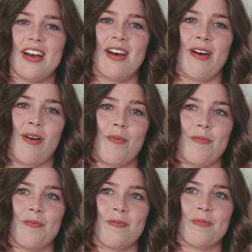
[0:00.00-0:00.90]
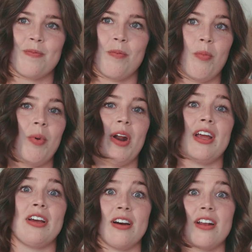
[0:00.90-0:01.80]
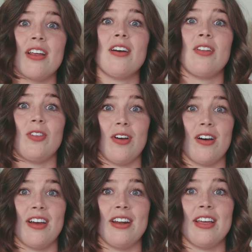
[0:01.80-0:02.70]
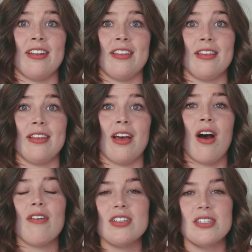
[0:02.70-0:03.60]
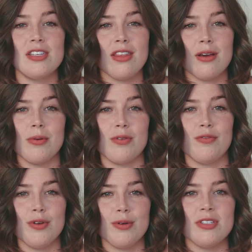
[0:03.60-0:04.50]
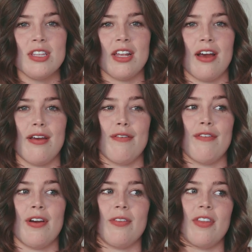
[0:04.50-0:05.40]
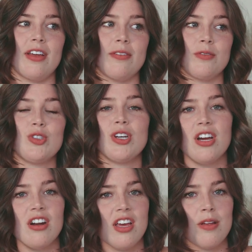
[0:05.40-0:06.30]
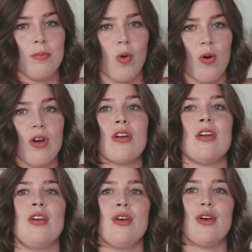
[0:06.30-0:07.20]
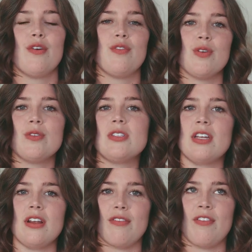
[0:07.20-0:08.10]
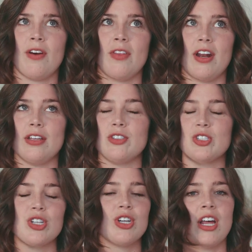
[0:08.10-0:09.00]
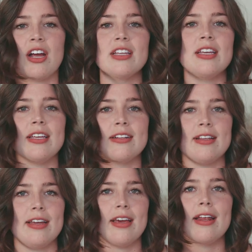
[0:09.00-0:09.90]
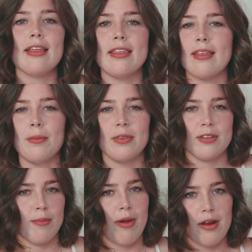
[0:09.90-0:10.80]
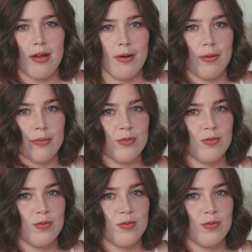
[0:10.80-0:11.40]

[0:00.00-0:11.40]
but I got it a lot. And obviously there were foods that I found that triggered it more, foods that I found that I just could not eat, like anything with tomato